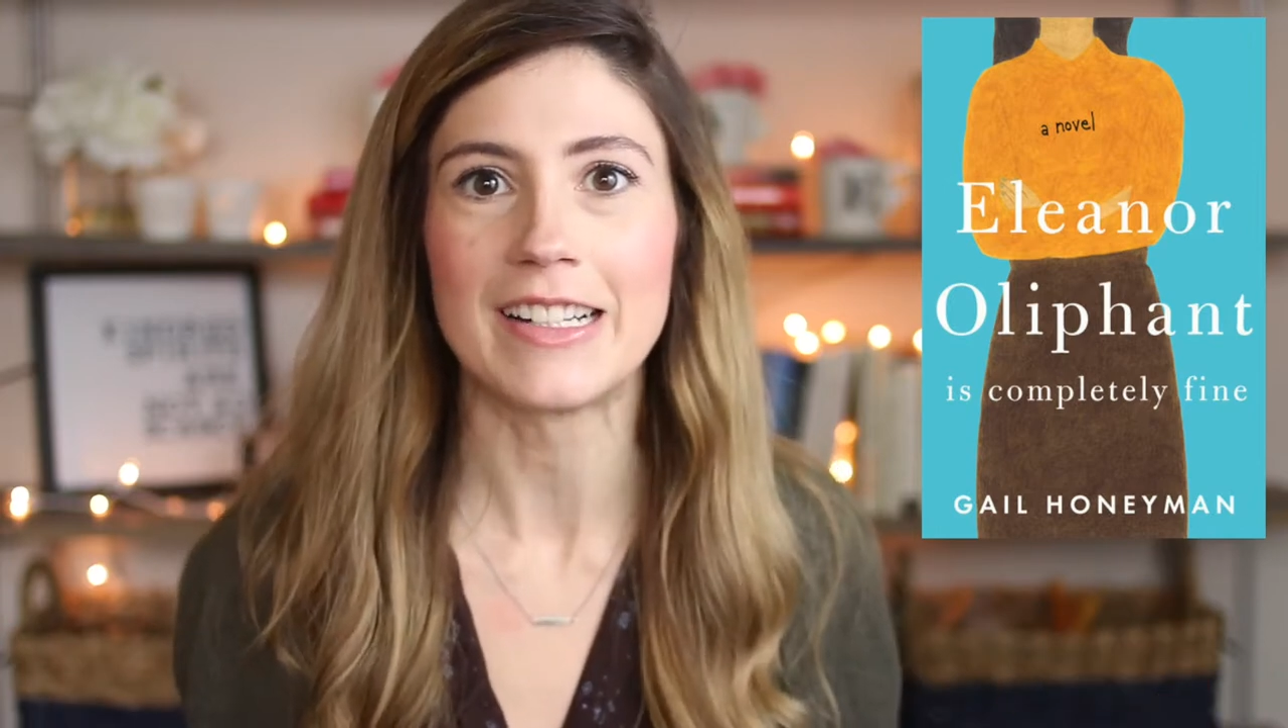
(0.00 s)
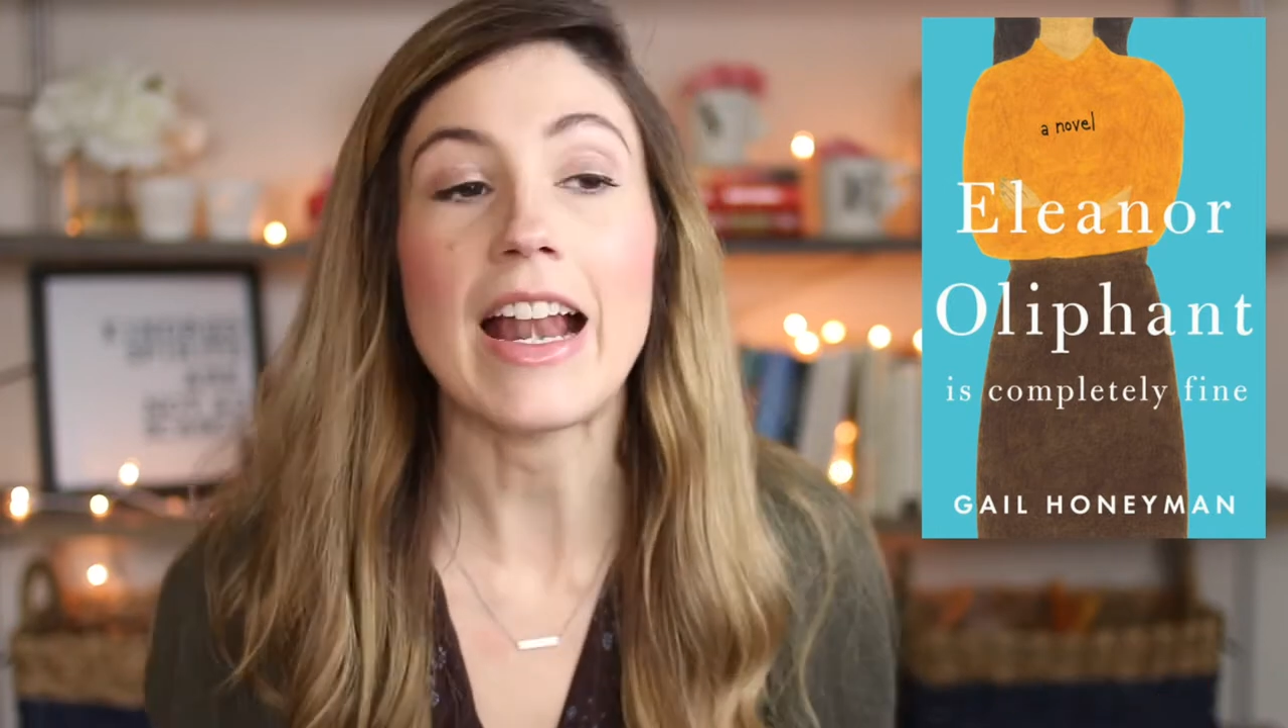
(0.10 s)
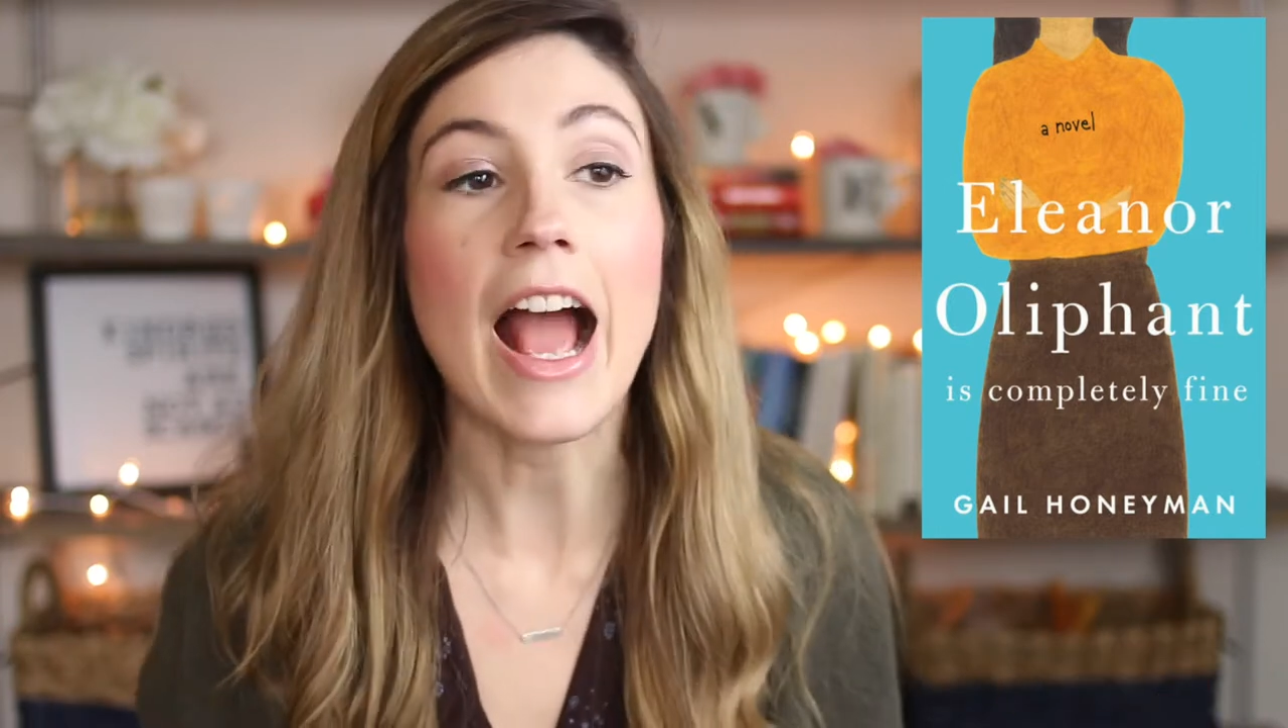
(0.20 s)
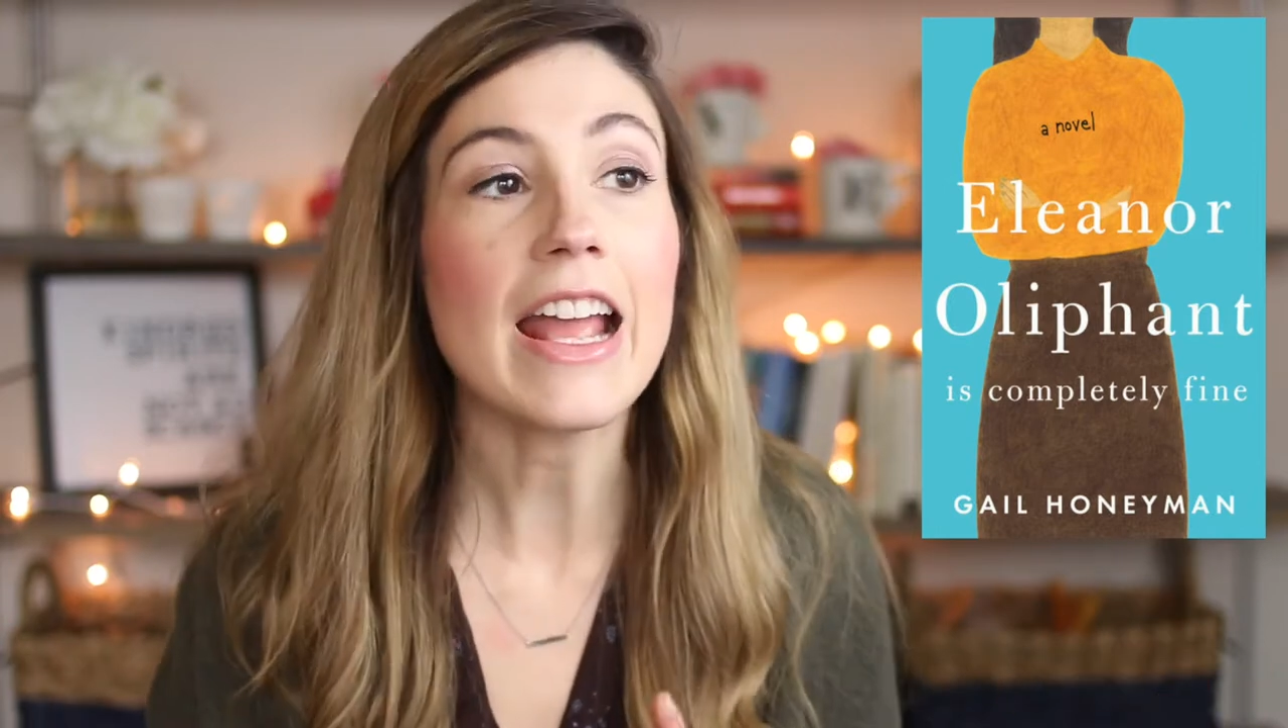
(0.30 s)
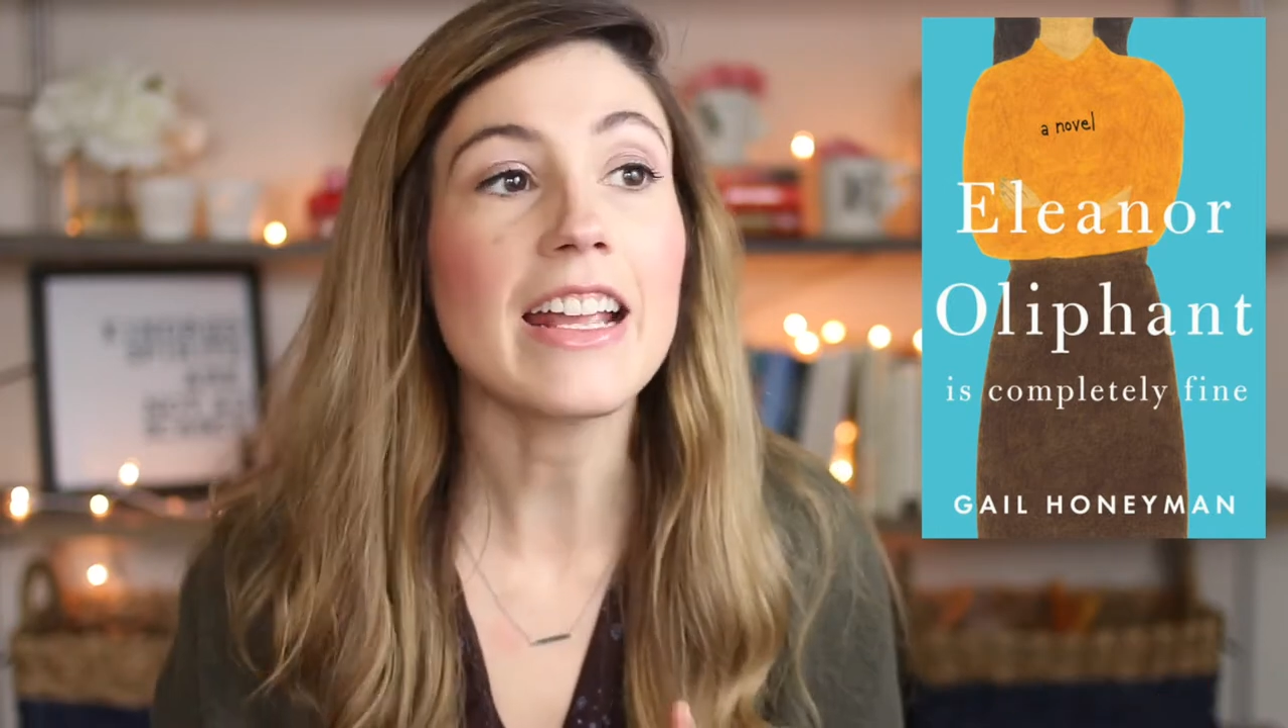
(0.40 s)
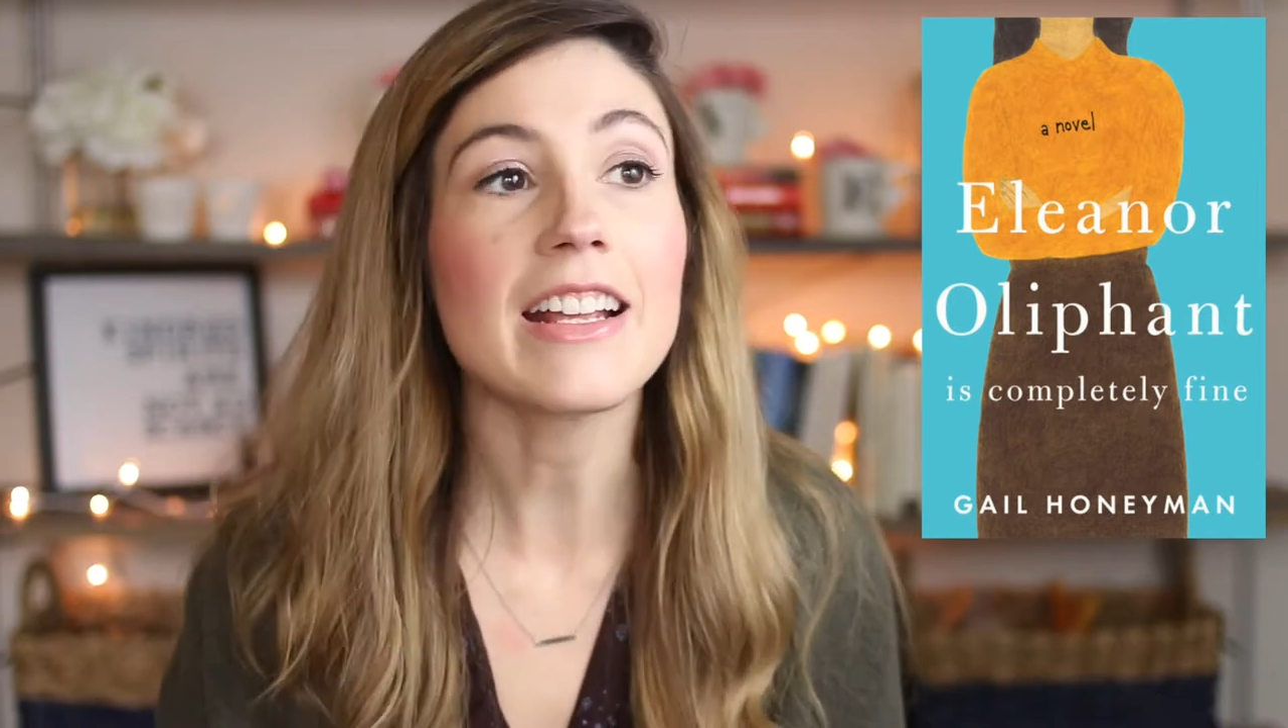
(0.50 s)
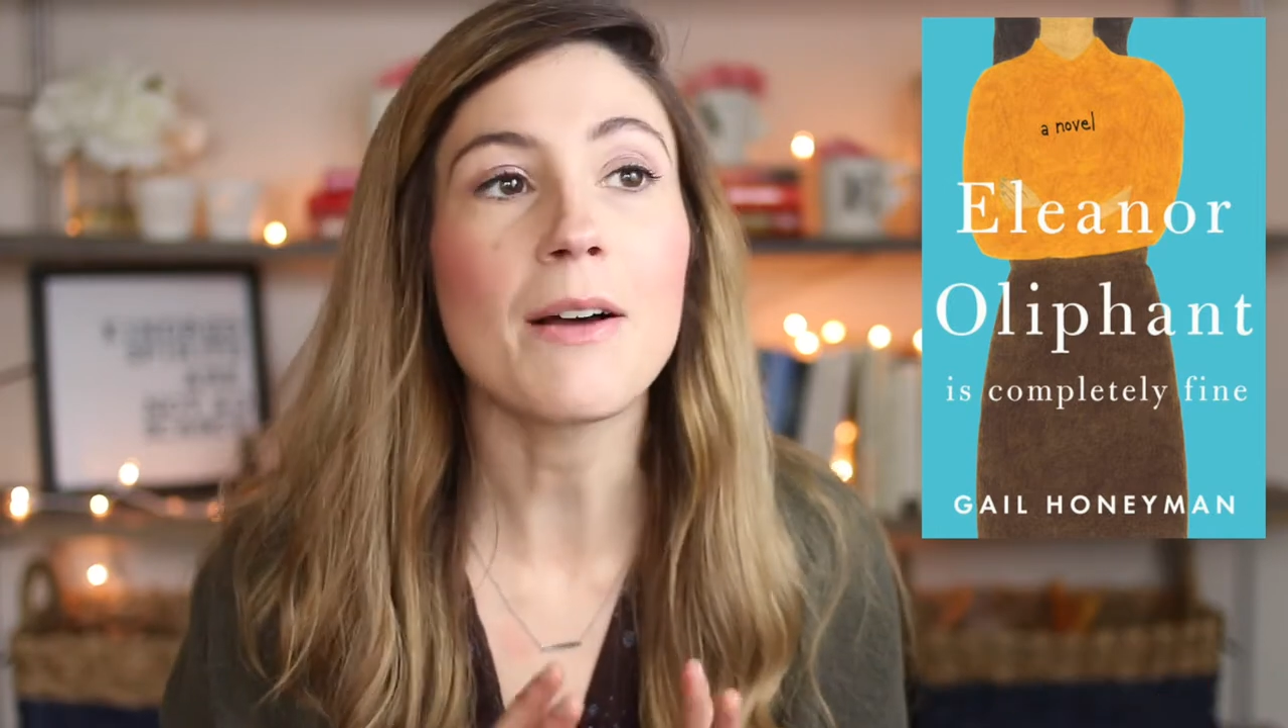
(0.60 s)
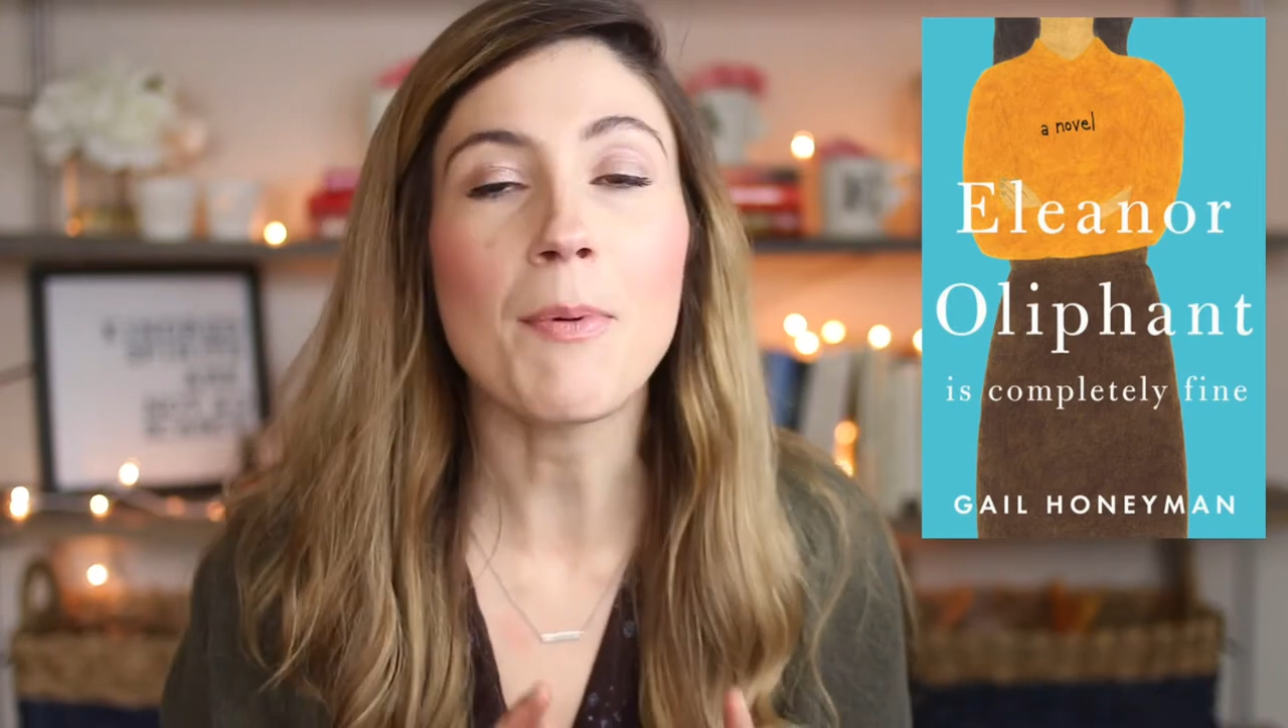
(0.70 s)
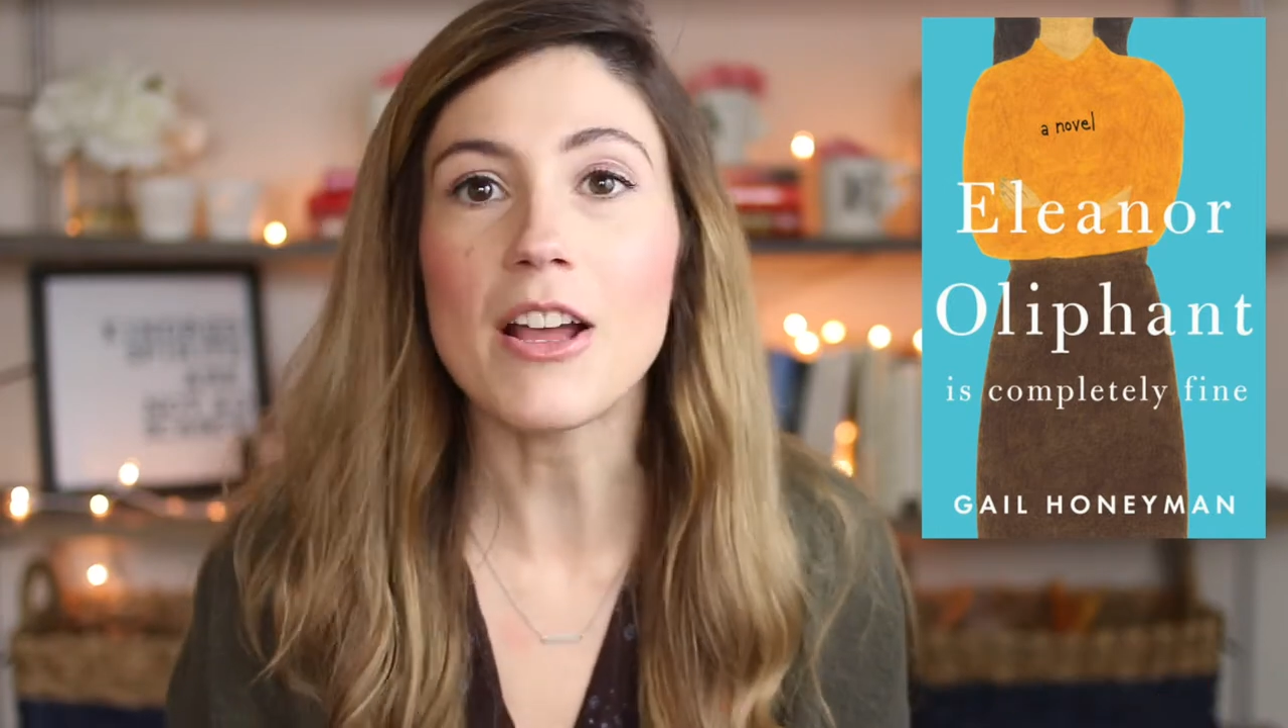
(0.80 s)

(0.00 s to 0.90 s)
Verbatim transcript: and I cannot